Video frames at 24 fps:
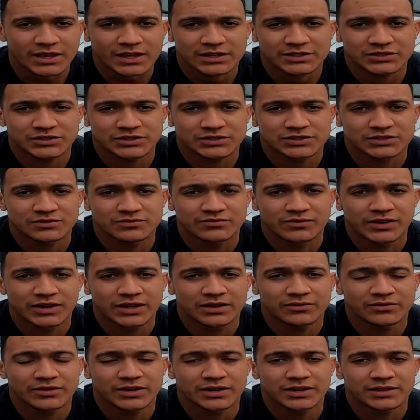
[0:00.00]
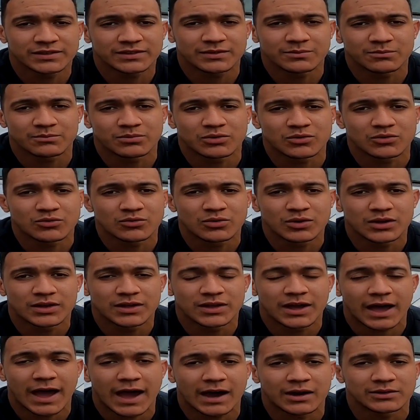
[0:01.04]
It's just a really simple
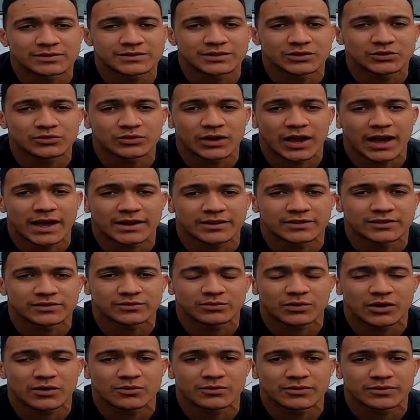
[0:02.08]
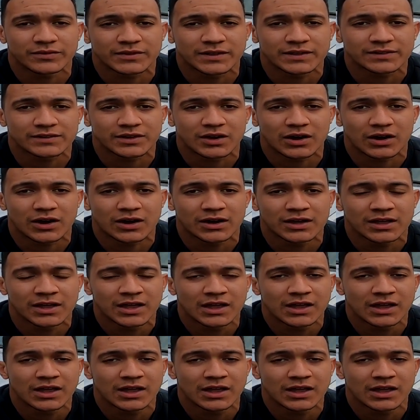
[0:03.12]
how-to guide as well with this car,